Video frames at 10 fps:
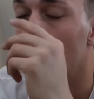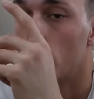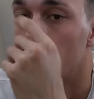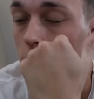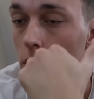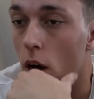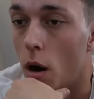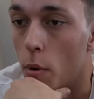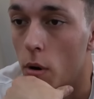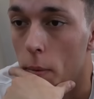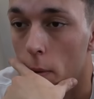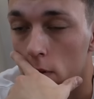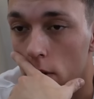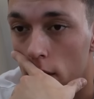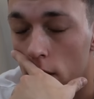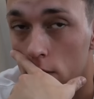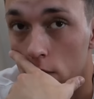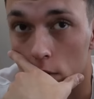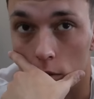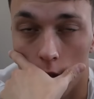I'm gonna carb up. There's
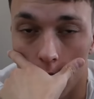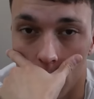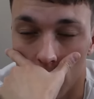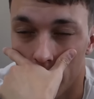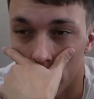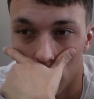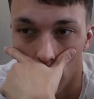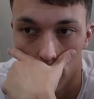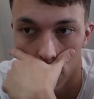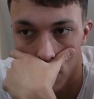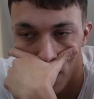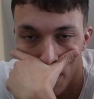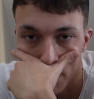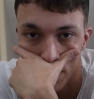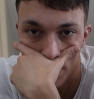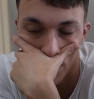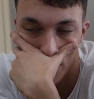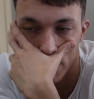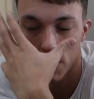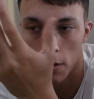around 70 grams of carbs in
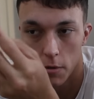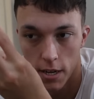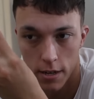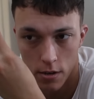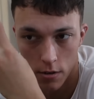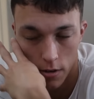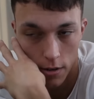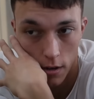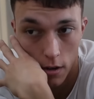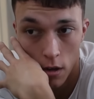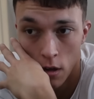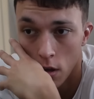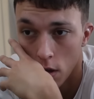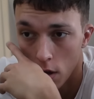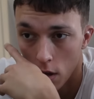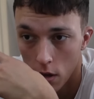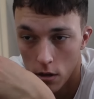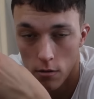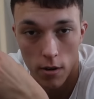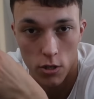3 jacket potatoes, I think.
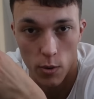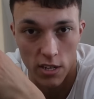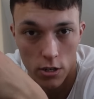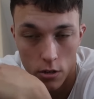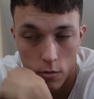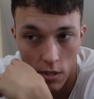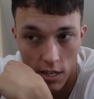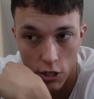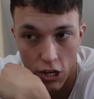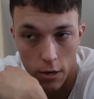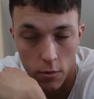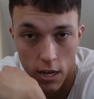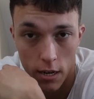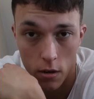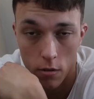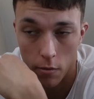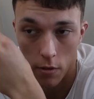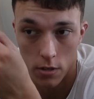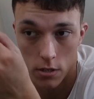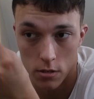Around 22 in each jacket potato,
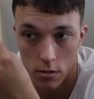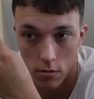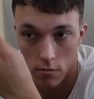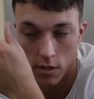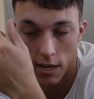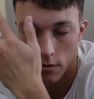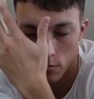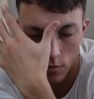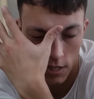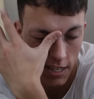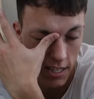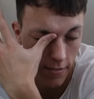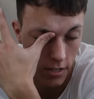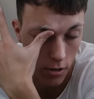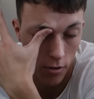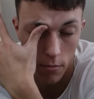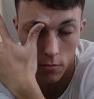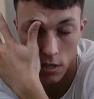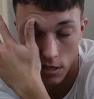but there's, yeah, we'll say 70 grams.